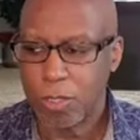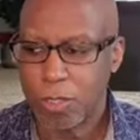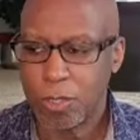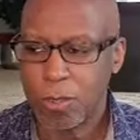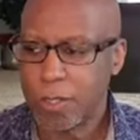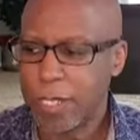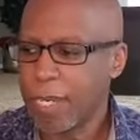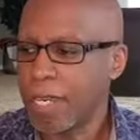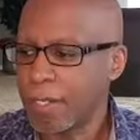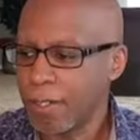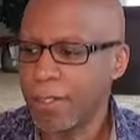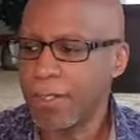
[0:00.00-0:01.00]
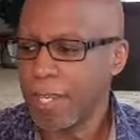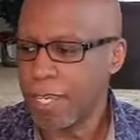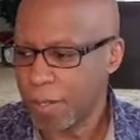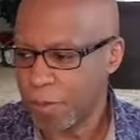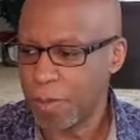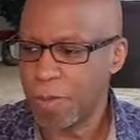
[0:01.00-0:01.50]
You can't look
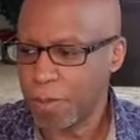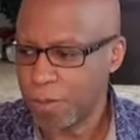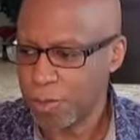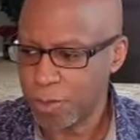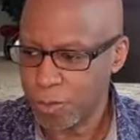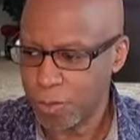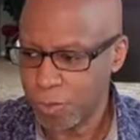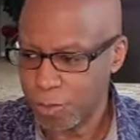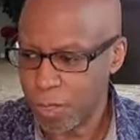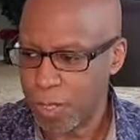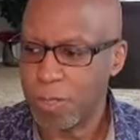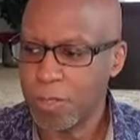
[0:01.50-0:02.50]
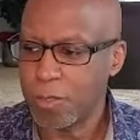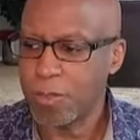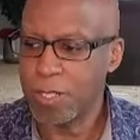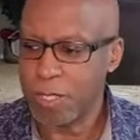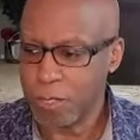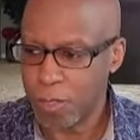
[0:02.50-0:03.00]
at a person who's
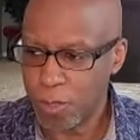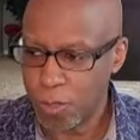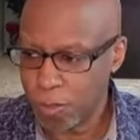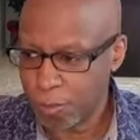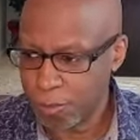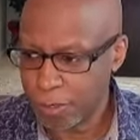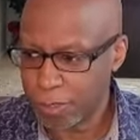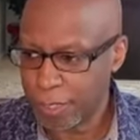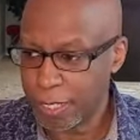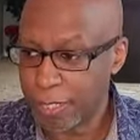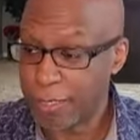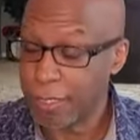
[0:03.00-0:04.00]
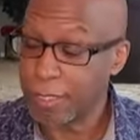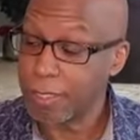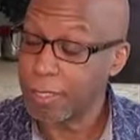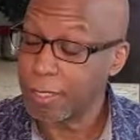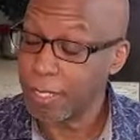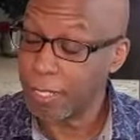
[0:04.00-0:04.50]
hungry and homeless and
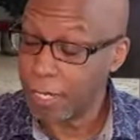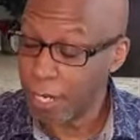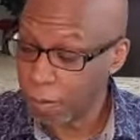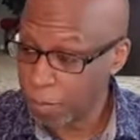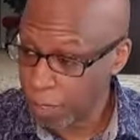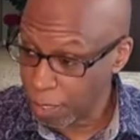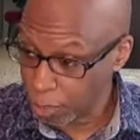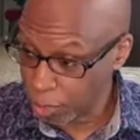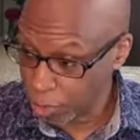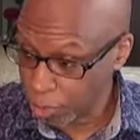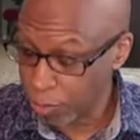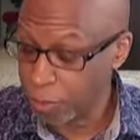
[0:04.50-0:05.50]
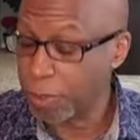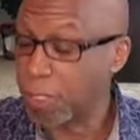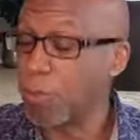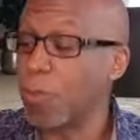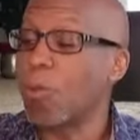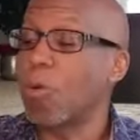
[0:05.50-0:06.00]
just say, God bless you,
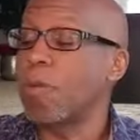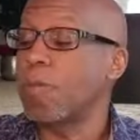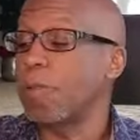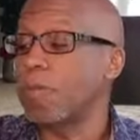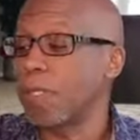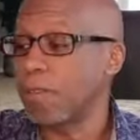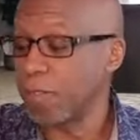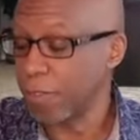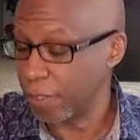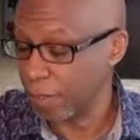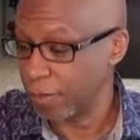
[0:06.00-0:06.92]
be warm and be filled.